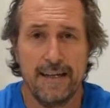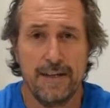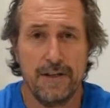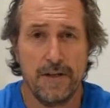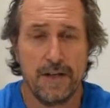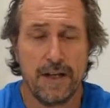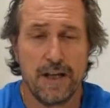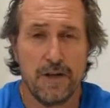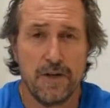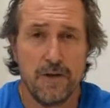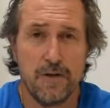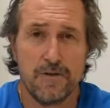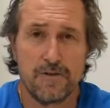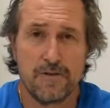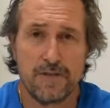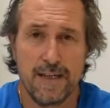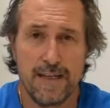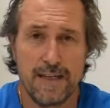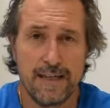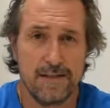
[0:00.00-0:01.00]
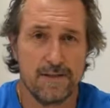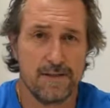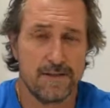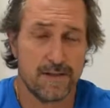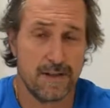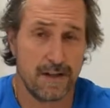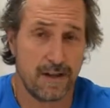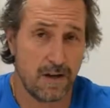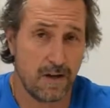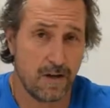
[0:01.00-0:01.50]
you can use
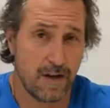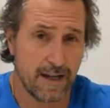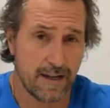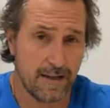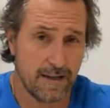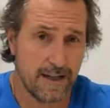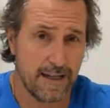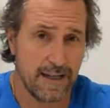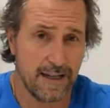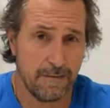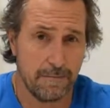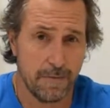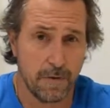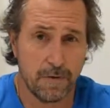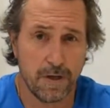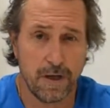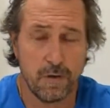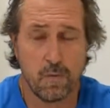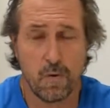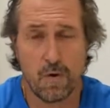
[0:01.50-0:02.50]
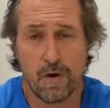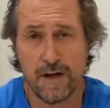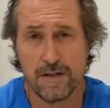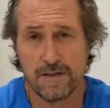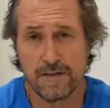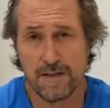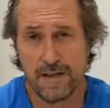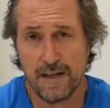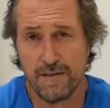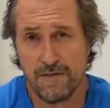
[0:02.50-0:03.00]
things like milky
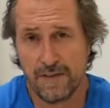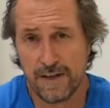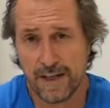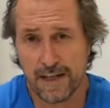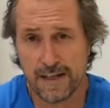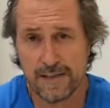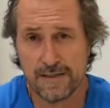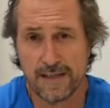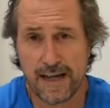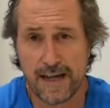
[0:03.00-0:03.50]
whites and vanillas.